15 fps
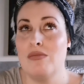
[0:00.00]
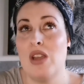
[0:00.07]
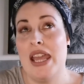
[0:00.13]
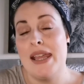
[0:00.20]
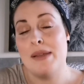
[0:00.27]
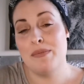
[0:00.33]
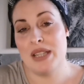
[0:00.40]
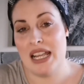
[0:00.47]

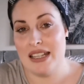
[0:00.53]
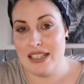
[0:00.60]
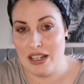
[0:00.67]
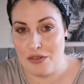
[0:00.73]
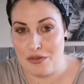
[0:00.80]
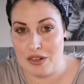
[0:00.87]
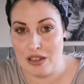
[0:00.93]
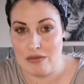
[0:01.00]
aimed at a
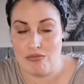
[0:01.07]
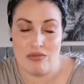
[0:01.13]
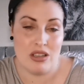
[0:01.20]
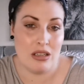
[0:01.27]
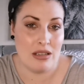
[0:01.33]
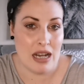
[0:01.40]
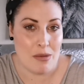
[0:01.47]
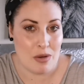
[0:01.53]
different
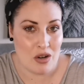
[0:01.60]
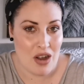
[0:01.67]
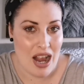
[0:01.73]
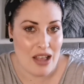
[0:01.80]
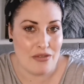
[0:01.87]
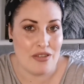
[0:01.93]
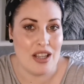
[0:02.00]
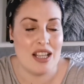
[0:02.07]

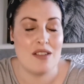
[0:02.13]
demographic,